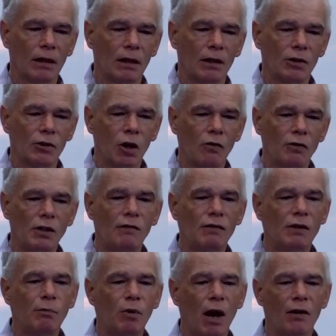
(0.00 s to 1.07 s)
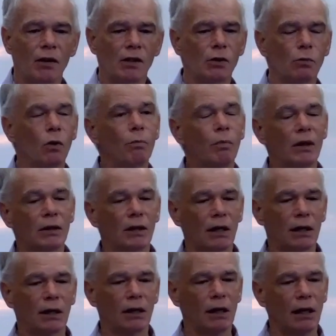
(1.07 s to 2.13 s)
Joseph's brothers were
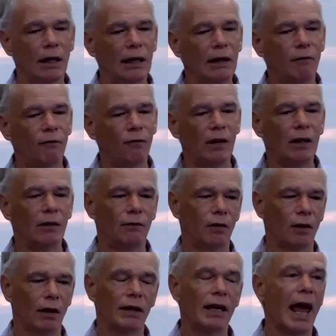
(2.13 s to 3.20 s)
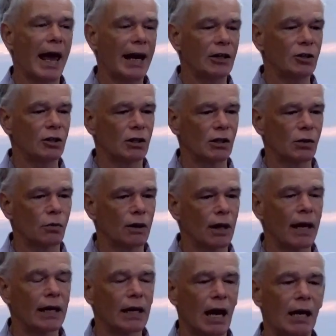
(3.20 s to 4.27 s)
particularly fearful and anxious when
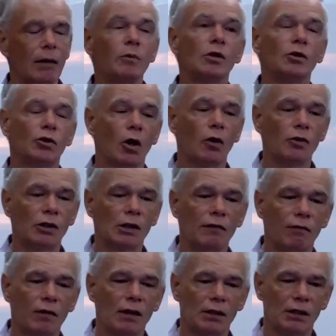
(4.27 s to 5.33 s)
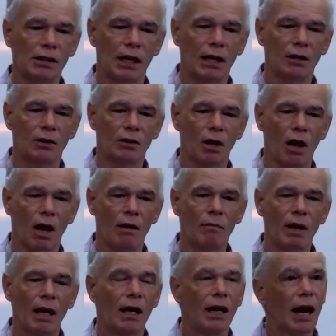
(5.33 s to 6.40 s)
they came to Joseph this second time,
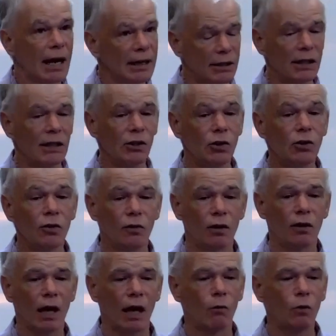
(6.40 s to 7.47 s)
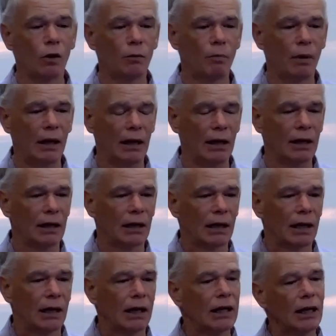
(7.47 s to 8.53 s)
as he knew that they would be.
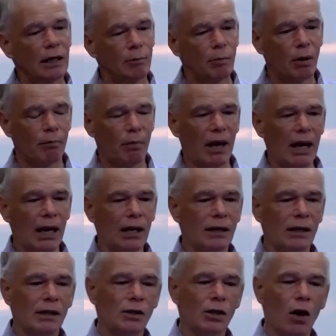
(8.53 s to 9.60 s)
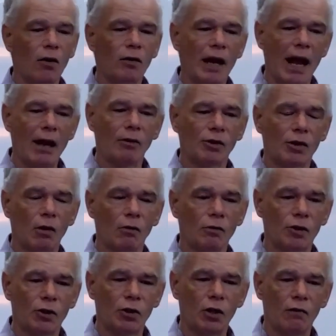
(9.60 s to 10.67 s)
He had prepared his own
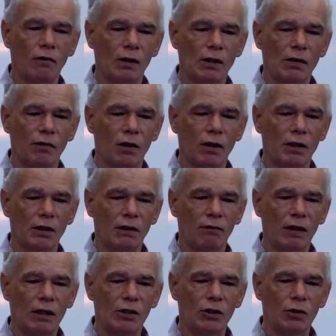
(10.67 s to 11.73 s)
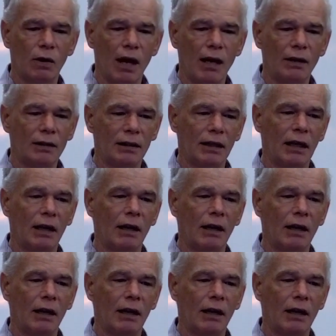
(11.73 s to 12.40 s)
household servants for this eventuality,